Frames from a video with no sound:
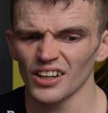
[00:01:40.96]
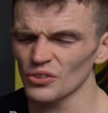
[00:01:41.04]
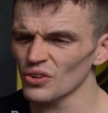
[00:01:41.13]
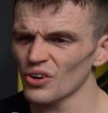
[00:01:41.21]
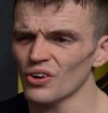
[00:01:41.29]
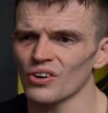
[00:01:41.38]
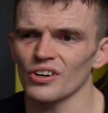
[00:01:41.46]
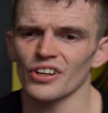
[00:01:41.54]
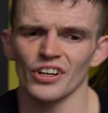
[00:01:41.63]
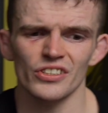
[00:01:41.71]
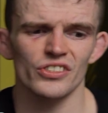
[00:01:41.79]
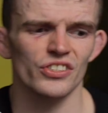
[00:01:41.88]
I don't know,
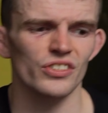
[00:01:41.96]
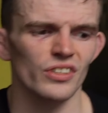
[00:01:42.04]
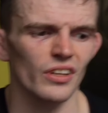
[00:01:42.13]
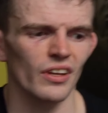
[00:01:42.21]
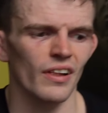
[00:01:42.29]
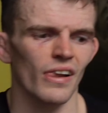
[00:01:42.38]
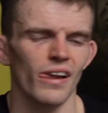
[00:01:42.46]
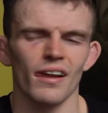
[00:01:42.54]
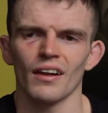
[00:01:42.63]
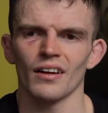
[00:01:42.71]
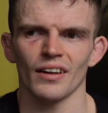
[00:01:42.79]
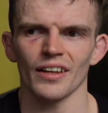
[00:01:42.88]
cause
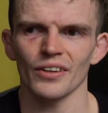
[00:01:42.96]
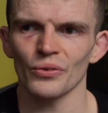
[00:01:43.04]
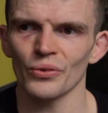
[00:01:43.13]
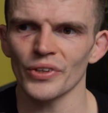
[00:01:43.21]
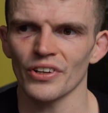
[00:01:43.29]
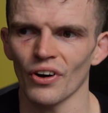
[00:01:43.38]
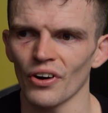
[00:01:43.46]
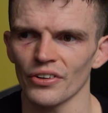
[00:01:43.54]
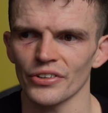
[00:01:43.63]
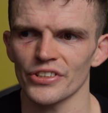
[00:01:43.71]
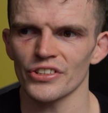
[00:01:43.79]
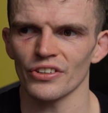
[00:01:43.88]
like we
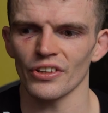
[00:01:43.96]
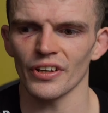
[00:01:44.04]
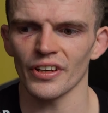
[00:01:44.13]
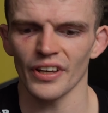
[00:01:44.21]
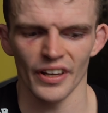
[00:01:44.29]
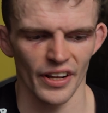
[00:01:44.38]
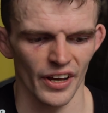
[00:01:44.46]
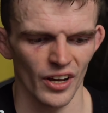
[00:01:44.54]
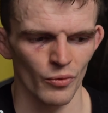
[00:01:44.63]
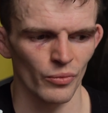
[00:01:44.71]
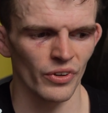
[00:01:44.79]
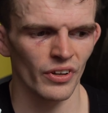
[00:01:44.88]
corner each other, and
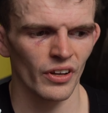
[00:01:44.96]
um,